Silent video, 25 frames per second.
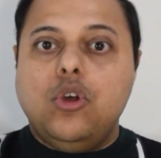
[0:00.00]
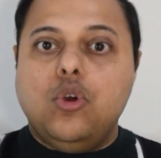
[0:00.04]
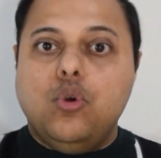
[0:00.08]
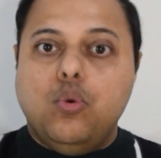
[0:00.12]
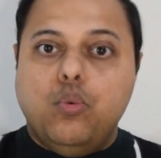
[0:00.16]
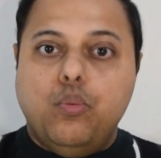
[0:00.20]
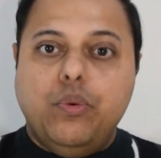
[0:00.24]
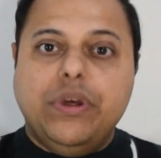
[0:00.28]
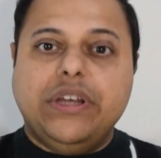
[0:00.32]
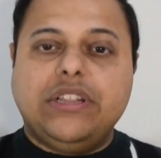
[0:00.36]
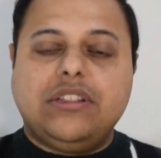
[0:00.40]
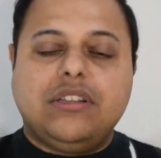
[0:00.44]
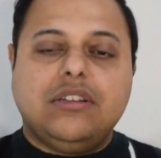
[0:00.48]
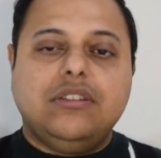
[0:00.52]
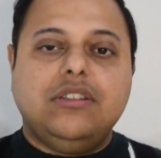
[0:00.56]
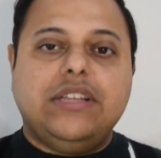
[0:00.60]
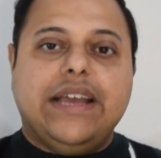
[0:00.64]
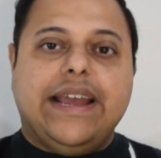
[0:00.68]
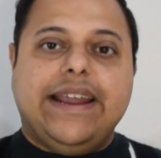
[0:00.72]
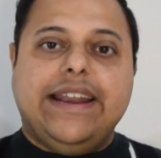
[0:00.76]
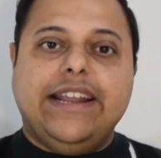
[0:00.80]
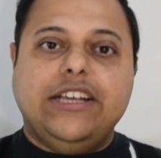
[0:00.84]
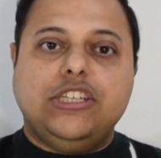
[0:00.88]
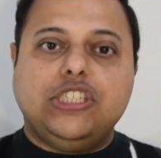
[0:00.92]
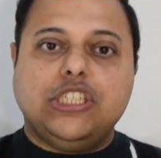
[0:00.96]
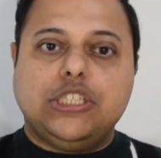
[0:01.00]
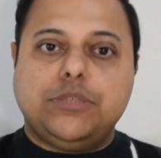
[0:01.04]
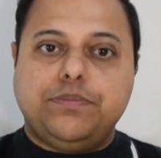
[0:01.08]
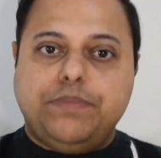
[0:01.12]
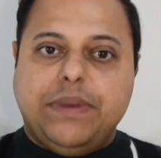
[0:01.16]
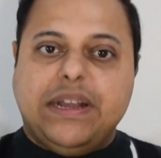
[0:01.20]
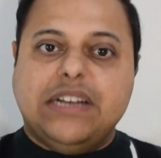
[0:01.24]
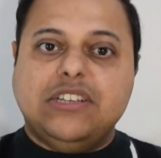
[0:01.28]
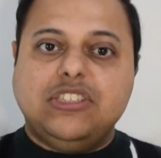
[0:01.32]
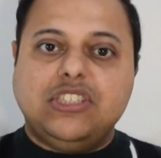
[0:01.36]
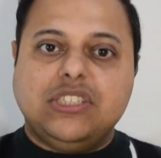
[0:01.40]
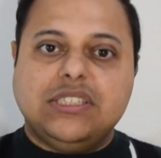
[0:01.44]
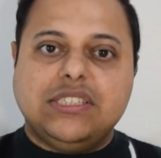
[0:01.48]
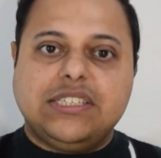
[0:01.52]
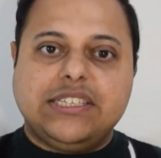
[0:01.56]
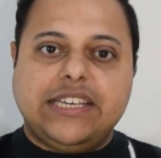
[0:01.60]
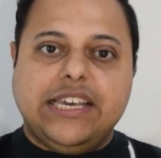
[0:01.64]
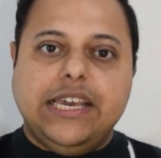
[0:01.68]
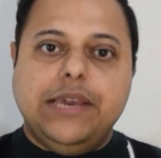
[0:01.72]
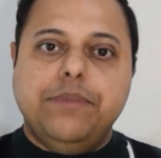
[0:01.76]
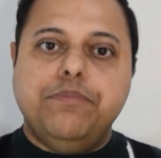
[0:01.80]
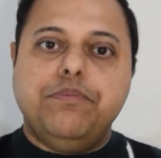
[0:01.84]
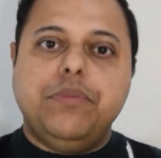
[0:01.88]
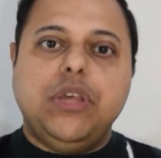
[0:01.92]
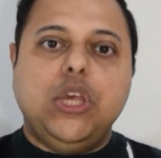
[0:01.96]
With the NHS pension
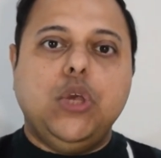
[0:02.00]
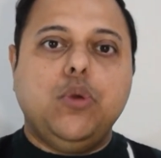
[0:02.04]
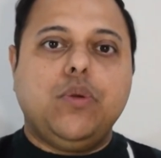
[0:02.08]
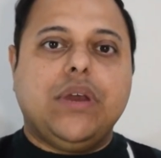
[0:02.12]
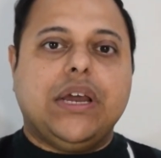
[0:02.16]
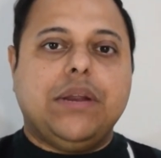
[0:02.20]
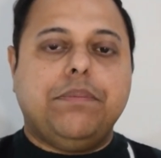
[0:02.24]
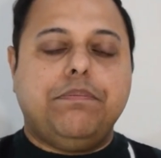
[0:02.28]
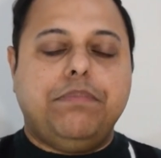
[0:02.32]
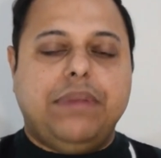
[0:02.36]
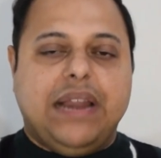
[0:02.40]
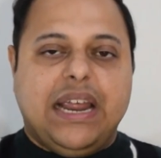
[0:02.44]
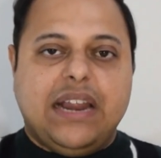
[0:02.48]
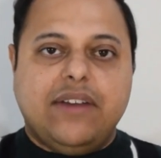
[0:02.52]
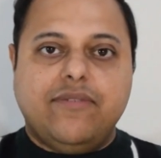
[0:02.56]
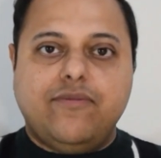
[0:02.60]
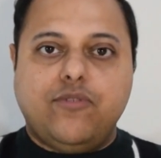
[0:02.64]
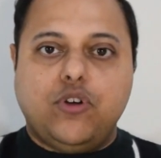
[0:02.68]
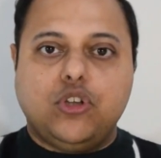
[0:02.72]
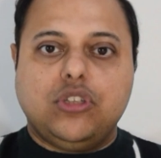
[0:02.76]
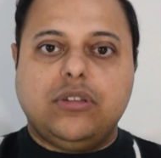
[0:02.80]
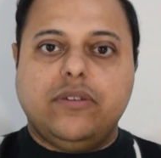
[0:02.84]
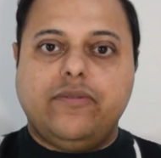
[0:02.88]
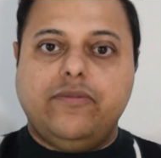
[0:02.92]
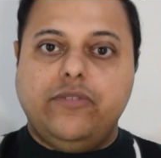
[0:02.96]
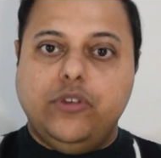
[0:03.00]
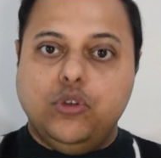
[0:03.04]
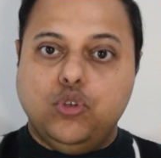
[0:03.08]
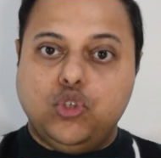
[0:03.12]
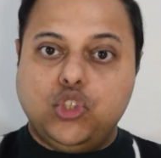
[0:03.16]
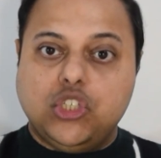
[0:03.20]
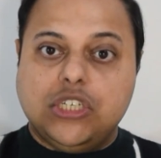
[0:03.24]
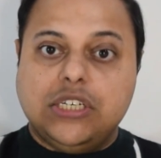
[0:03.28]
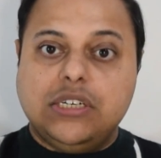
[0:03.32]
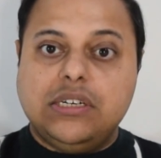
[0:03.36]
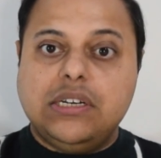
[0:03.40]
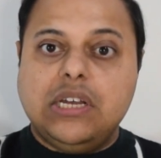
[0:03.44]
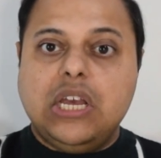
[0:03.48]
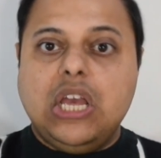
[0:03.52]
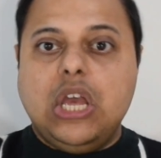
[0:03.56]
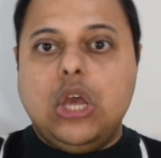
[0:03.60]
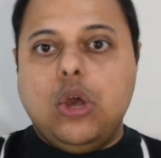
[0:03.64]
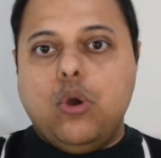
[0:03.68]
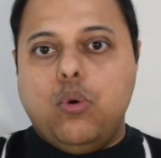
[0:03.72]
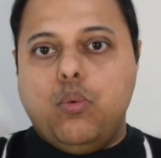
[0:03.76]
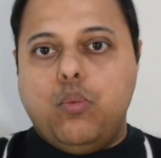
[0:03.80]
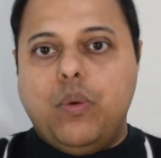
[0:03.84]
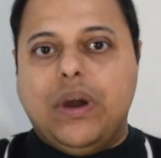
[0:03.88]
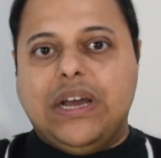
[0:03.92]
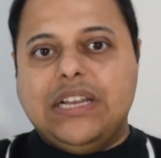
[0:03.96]
scheme, you can plan for the future
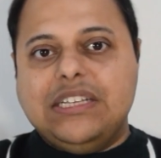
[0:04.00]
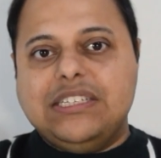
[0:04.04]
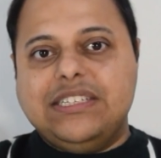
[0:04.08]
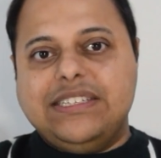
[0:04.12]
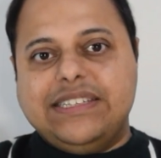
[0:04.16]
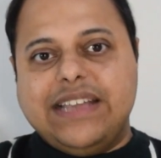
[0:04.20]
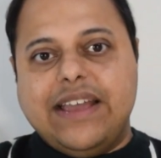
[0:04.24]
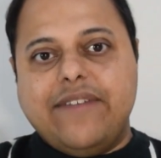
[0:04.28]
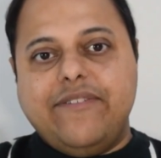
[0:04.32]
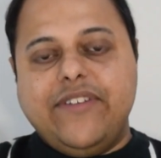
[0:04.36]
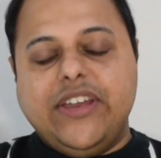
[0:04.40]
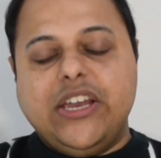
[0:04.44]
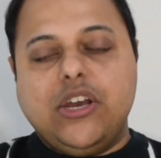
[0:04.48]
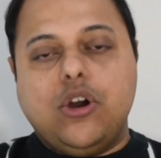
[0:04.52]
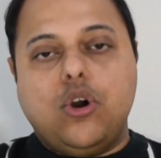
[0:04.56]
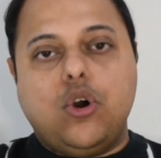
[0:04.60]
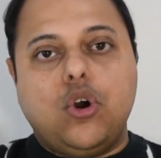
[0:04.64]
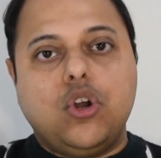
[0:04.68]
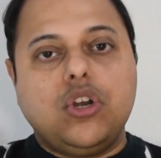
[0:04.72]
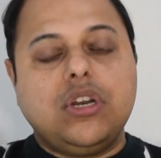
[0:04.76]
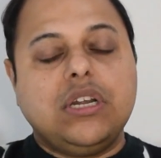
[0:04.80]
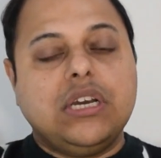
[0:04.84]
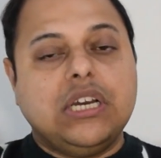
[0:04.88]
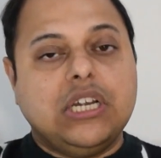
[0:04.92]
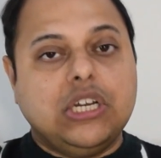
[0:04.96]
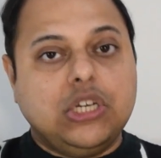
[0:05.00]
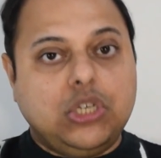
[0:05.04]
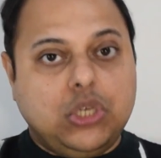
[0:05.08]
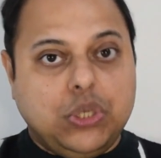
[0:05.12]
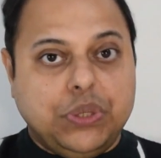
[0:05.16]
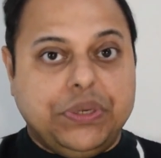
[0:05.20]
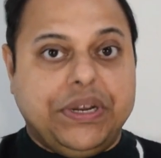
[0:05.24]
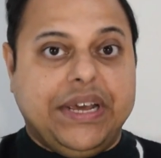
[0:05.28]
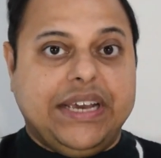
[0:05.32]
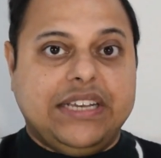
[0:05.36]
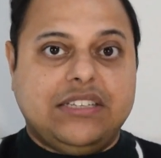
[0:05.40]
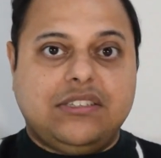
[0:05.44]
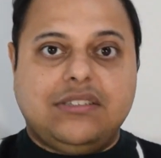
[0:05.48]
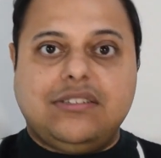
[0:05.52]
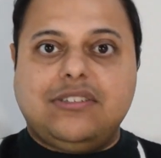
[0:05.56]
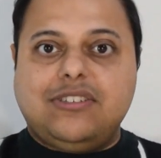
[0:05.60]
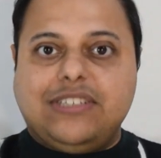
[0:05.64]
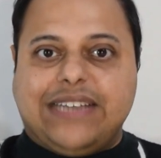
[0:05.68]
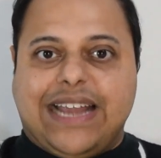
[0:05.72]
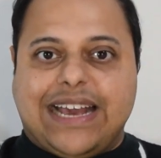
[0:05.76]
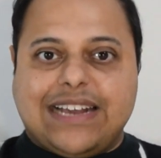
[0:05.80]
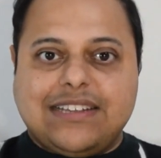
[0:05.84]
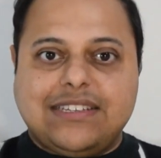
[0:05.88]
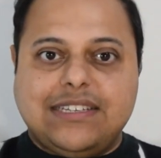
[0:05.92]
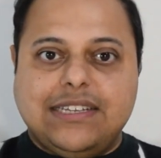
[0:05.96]
while saving on today's
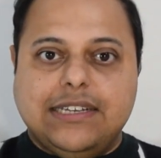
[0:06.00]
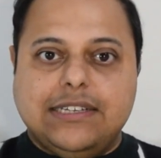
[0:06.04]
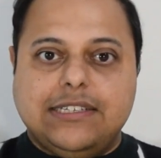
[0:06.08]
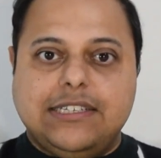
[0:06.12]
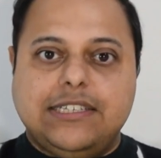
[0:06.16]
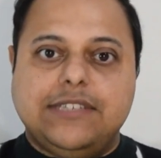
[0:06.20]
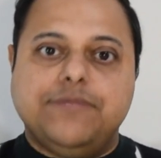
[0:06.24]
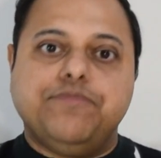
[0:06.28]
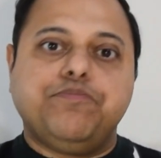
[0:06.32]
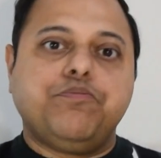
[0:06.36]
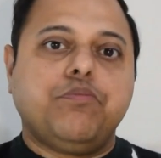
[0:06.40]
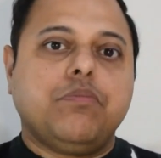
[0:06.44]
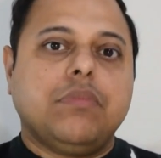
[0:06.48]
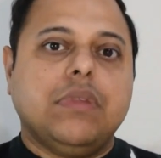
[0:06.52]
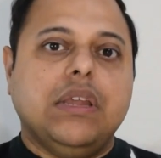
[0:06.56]
taxes.